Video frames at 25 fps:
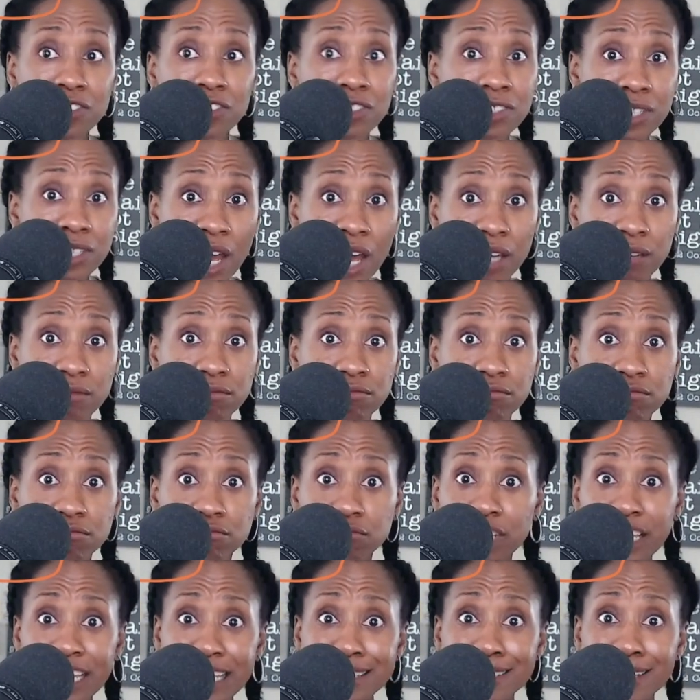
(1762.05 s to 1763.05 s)
It's just not.
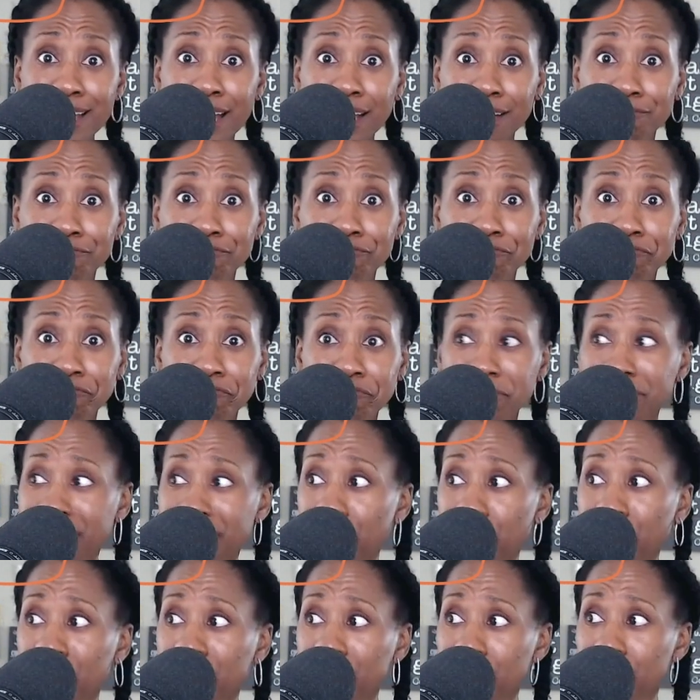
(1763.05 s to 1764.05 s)
It's not
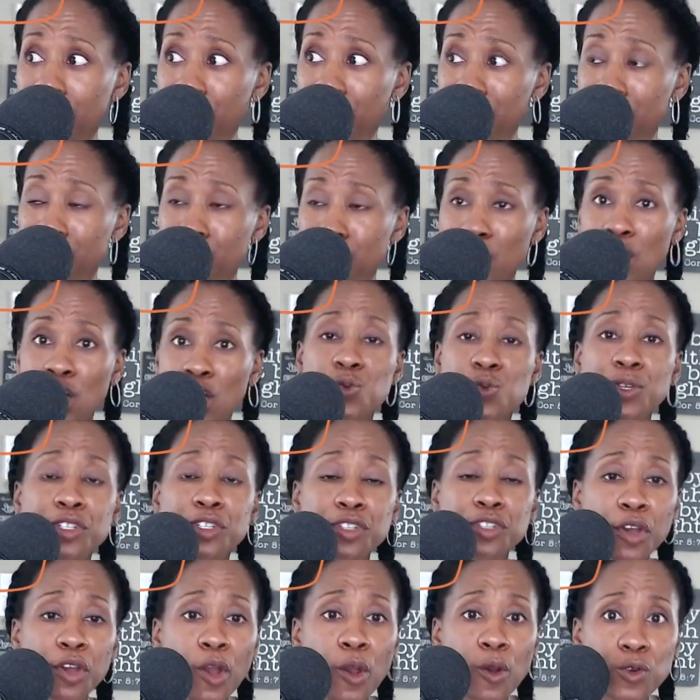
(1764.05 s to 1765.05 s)
like when Olympians
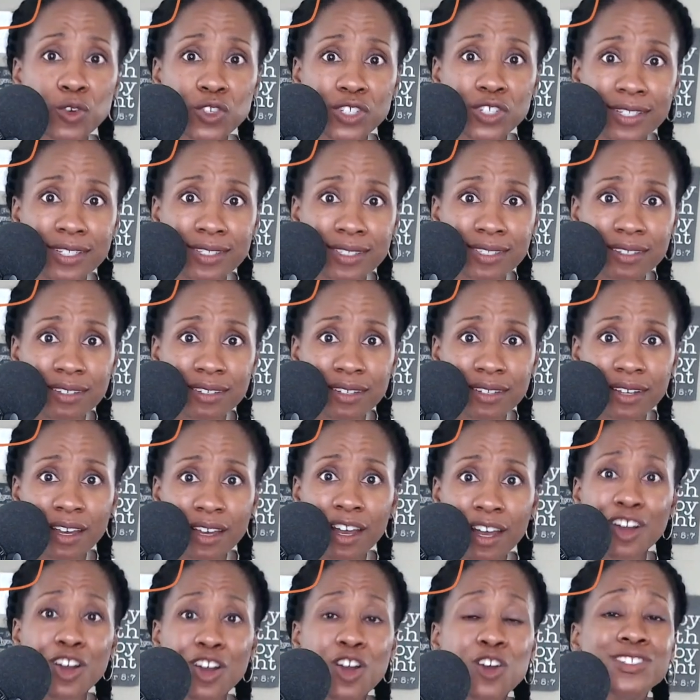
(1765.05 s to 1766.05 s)
switch their coaches,
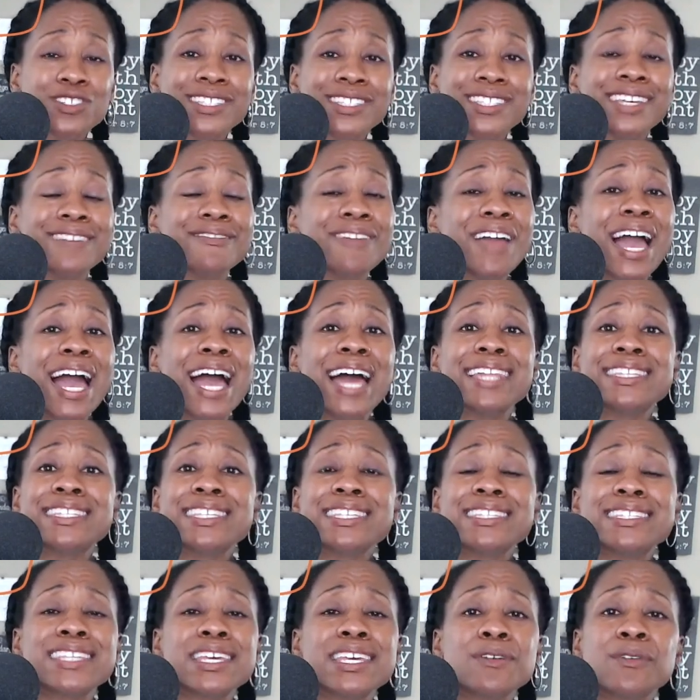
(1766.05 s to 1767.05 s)
coaches they've
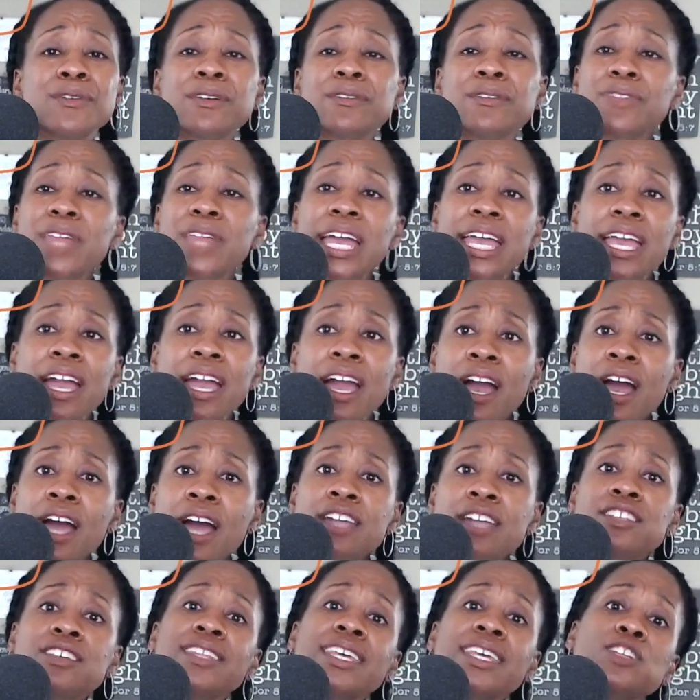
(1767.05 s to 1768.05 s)
had since they were like,
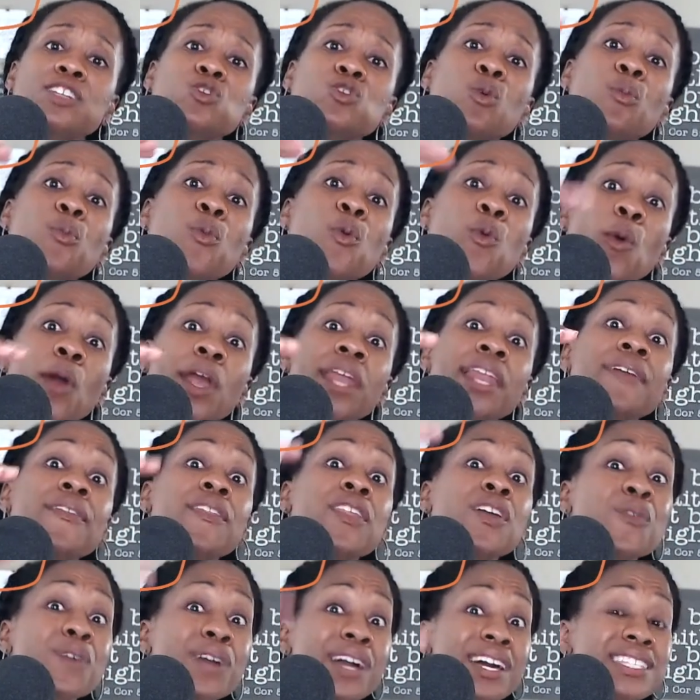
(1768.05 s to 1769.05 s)
so they get to a point
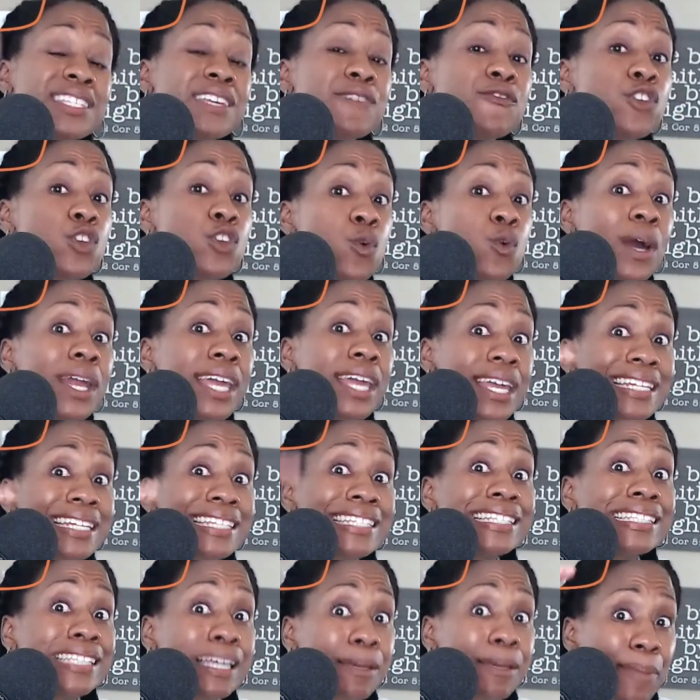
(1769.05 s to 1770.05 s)
and they realize if you want to get
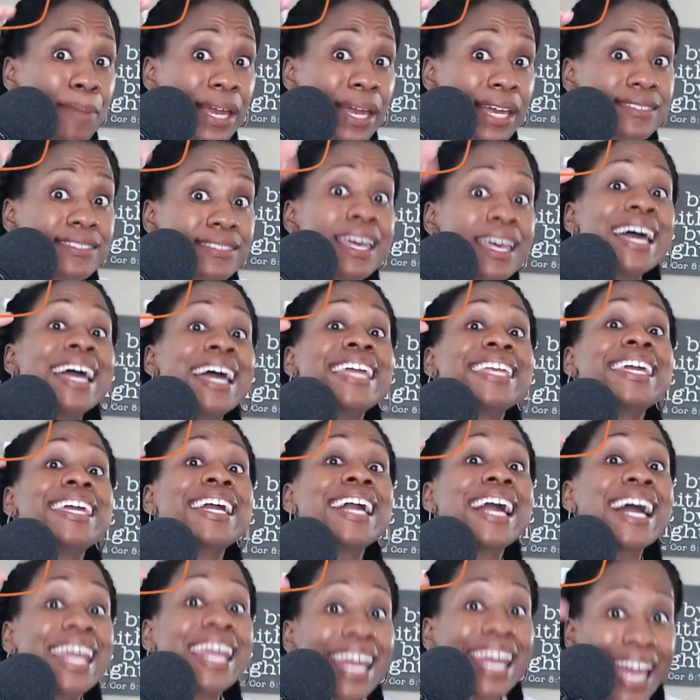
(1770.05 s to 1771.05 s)
to the Olympics,
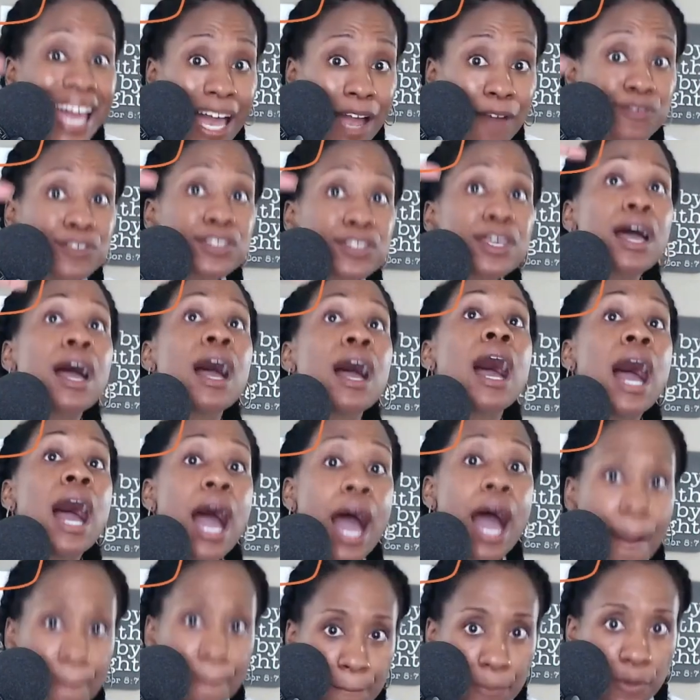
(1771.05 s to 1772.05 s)
you're going to have to
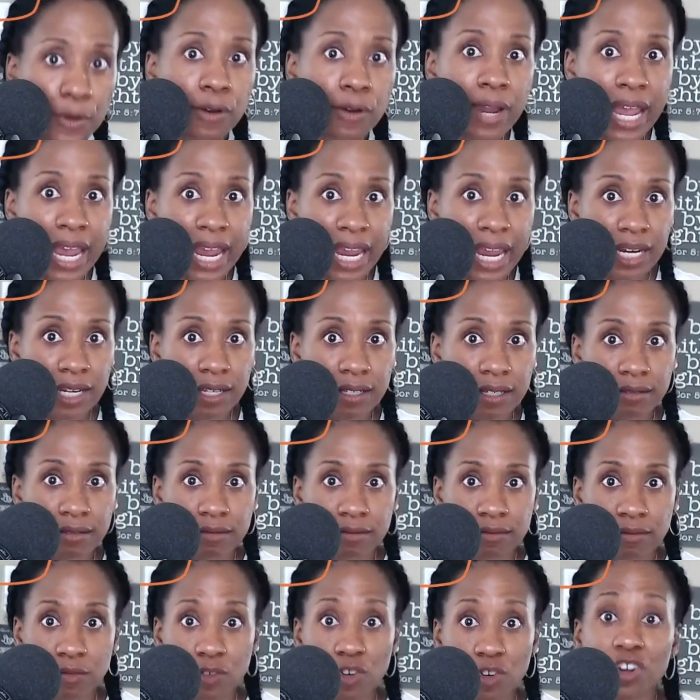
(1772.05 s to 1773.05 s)
upgrade.
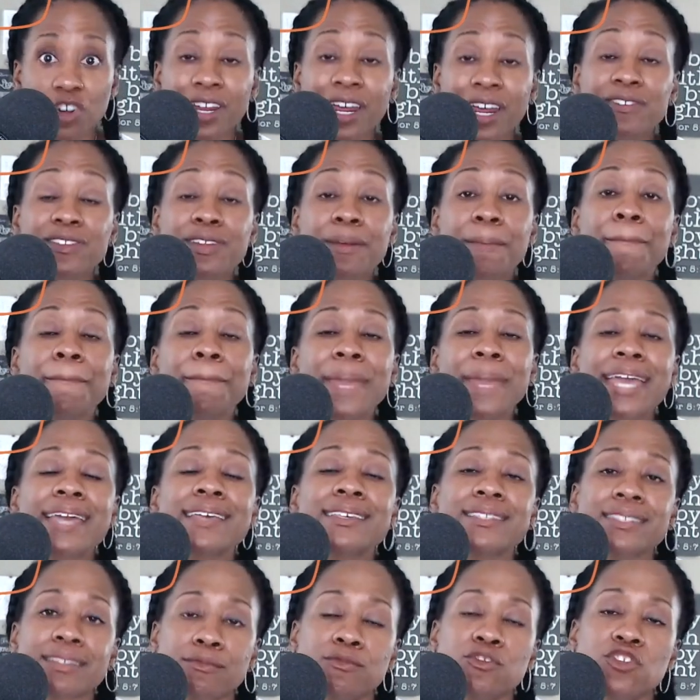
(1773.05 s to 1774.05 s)
You're going to have to
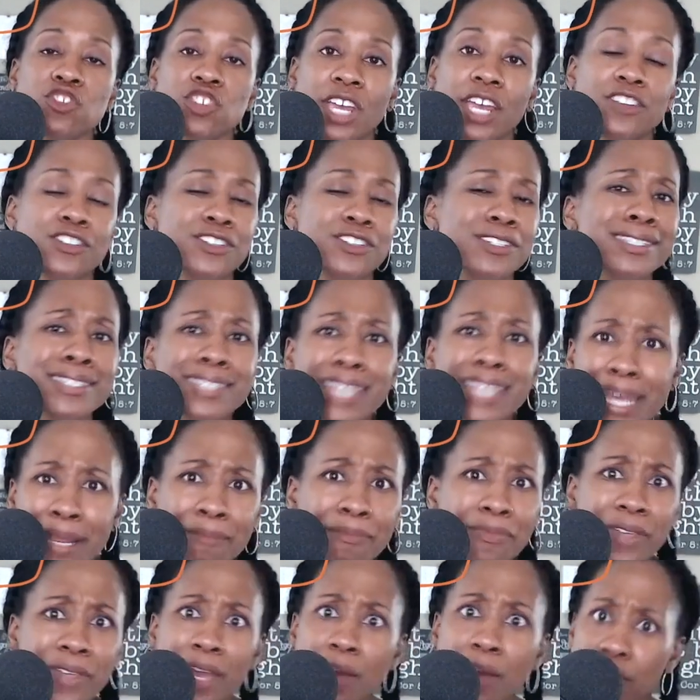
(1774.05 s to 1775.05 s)
make some changes.
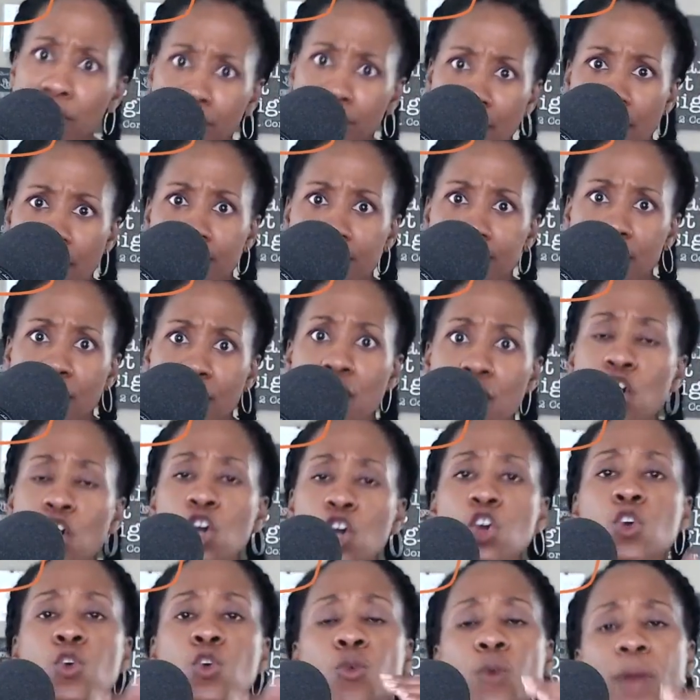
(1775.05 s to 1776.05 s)
Same thing with us.
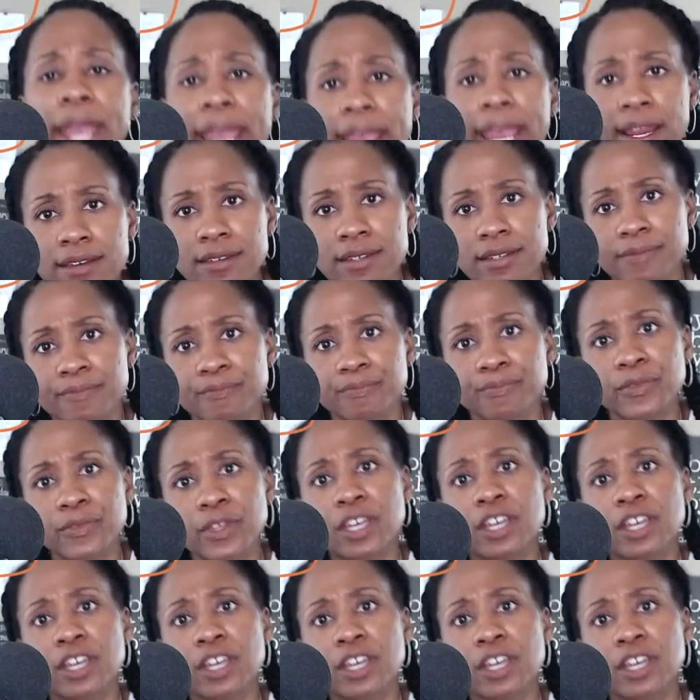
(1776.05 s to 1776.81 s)
Great.